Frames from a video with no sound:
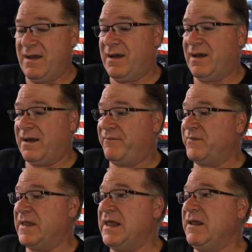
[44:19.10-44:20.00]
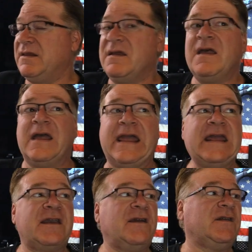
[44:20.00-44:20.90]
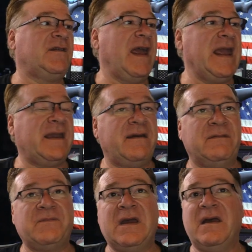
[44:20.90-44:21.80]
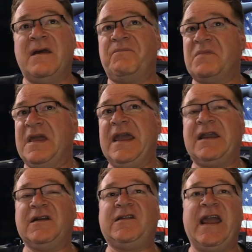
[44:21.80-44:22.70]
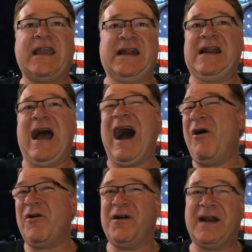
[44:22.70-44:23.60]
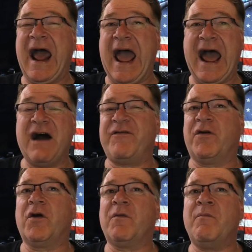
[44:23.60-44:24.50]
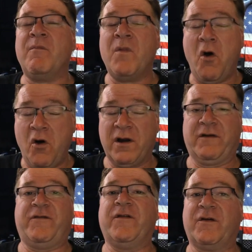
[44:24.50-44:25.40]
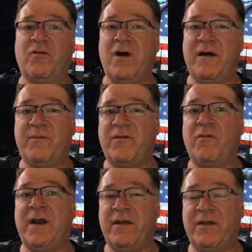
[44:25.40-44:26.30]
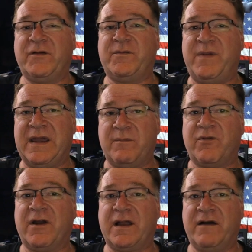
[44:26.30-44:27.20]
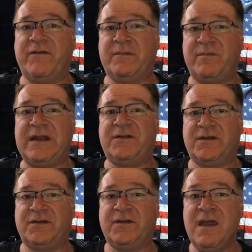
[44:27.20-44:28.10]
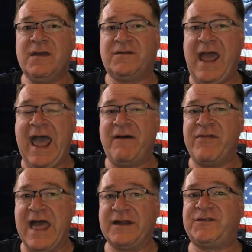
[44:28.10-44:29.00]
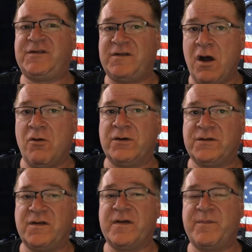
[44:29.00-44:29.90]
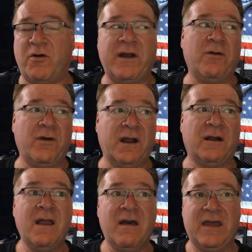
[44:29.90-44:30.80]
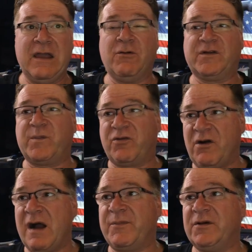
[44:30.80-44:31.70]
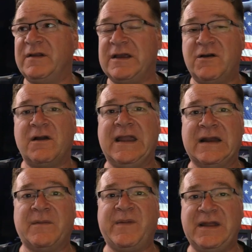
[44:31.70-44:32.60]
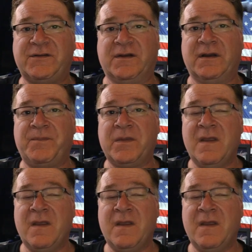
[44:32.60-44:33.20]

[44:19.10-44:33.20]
Um, it it could take it could take an hour and a half or more for a, one of those big brick oven pizzas to have that stone to the point where it was properly cooking a pizza.